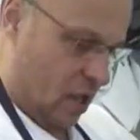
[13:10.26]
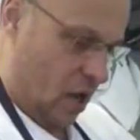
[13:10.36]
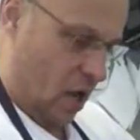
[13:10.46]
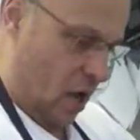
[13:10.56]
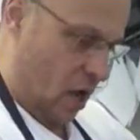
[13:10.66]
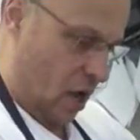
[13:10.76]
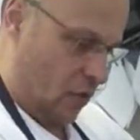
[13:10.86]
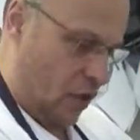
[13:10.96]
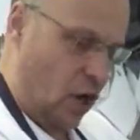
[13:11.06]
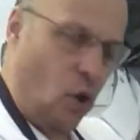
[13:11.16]

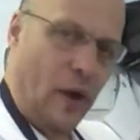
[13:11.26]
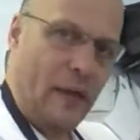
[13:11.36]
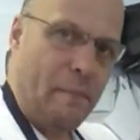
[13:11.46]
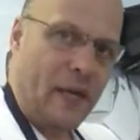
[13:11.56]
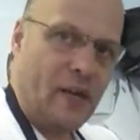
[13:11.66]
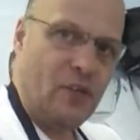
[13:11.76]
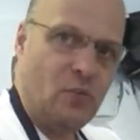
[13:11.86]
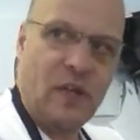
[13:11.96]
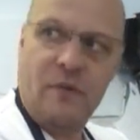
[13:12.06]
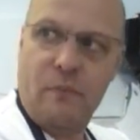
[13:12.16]
the loin,
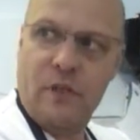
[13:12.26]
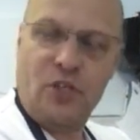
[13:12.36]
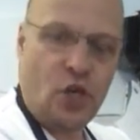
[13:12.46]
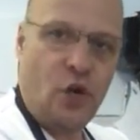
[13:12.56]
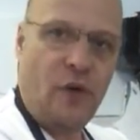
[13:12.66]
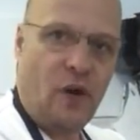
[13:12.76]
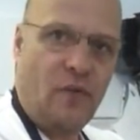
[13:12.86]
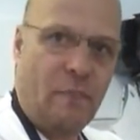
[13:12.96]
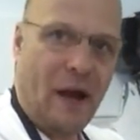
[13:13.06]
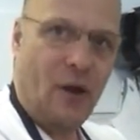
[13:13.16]
because we mature it
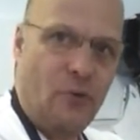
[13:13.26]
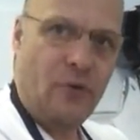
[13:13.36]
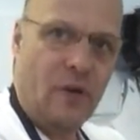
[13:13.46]
on the bone.